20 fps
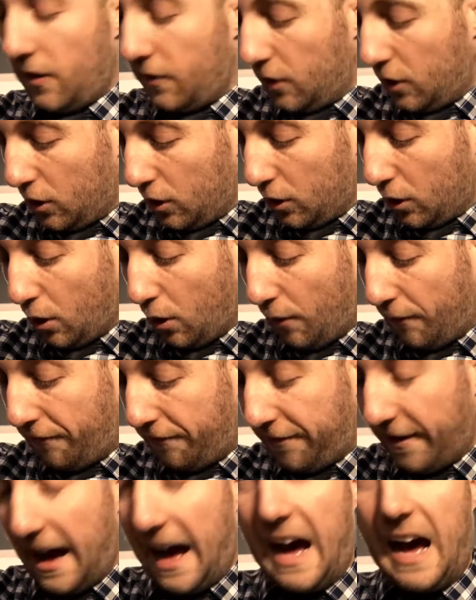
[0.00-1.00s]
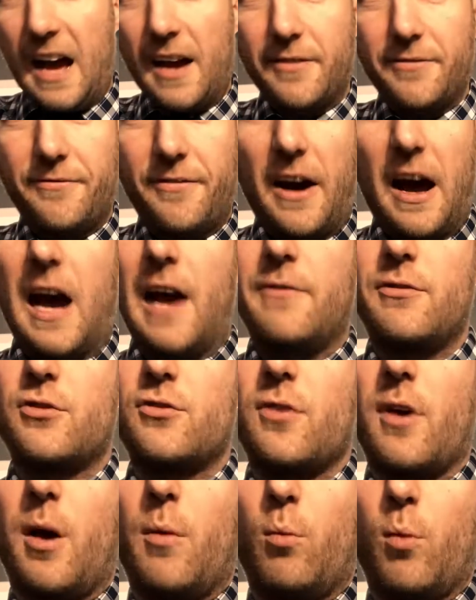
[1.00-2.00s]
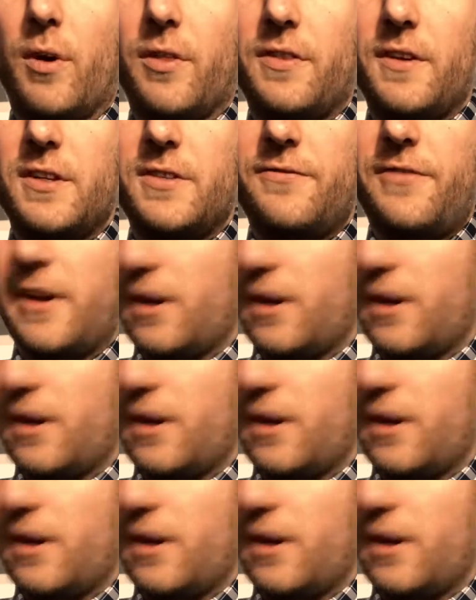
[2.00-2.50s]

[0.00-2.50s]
then you're going to go 5, 5 strum with this